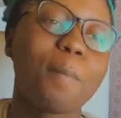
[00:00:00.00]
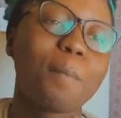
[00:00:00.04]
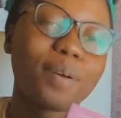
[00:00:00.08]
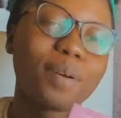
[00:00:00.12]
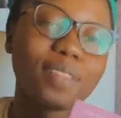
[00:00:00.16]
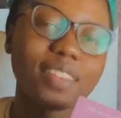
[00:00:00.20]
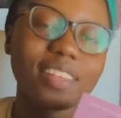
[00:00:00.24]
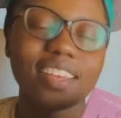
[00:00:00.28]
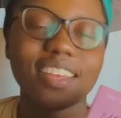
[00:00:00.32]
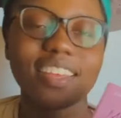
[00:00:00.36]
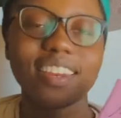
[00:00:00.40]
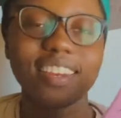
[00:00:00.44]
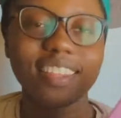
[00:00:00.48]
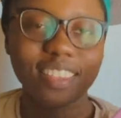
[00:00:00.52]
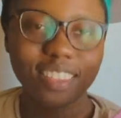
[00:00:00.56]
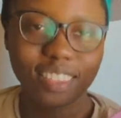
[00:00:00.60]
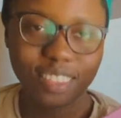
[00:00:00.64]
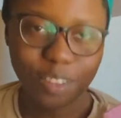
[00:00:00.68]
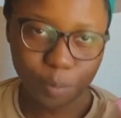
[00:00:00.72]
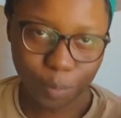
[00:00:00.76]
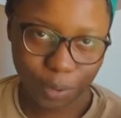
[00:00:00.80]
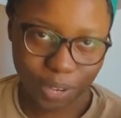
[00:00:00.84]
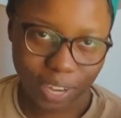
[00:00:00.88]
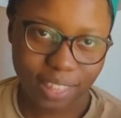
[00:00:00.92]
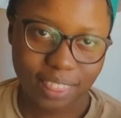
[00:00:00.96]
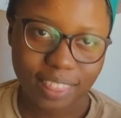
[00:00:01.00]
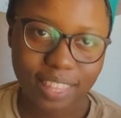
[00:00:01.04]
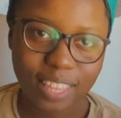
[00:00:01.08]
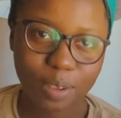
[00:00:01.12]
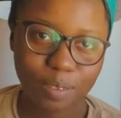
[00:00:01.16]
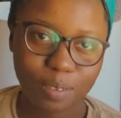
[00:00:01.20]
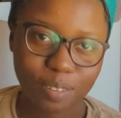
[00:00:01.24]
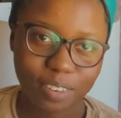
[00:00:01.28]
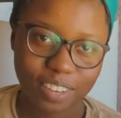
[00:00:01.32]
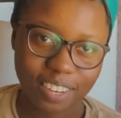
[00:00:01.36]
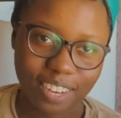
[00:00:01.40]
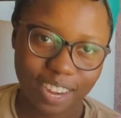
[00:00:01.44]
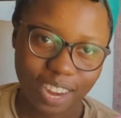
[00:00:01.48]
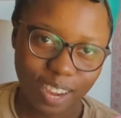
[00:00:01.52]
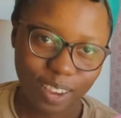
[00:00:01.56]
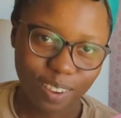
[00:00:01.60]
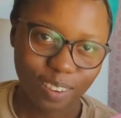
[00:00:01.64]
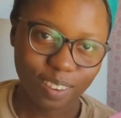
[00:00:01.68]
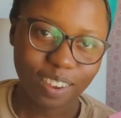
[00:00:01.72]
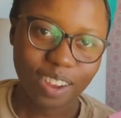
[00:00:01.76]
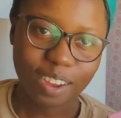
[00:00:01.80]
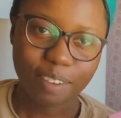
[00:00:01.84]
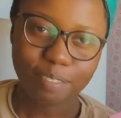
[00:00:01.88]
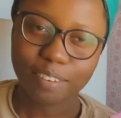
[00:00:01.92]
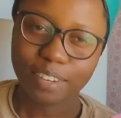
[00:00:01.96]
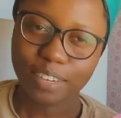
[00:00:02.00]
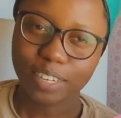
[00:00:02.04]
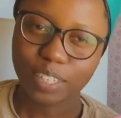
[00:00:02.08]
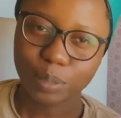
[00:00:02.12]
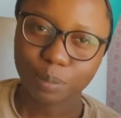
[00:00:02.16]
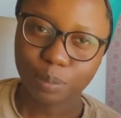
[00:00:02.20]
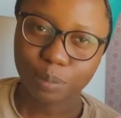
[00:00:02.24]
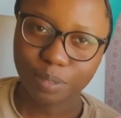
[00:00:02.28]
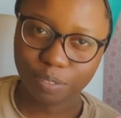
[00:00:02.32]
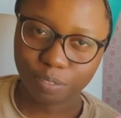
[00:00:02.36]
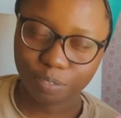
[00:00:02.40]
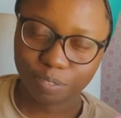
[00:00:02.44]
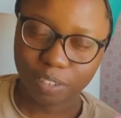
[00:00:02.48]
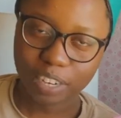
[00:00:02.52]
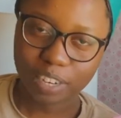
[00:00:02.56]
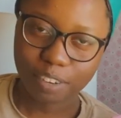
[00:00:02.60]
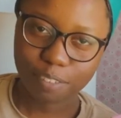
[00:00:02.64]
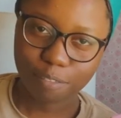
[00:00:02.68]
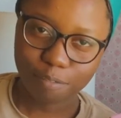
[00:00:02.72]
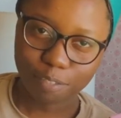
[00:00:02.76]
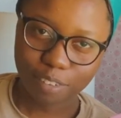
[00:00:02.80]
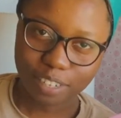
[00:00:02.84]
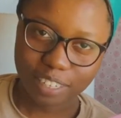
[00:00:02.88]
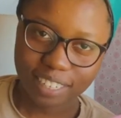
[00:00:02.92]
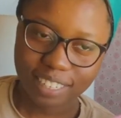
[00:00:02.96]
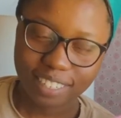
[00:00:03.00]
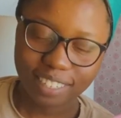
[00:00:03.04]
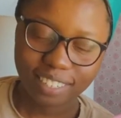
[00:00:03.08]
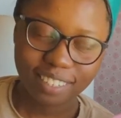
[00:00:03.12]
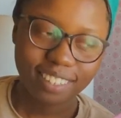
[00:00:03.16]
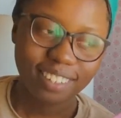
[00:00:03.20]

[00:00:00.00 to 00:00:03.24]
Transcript: But then when I think of it now, I find it to be very funny.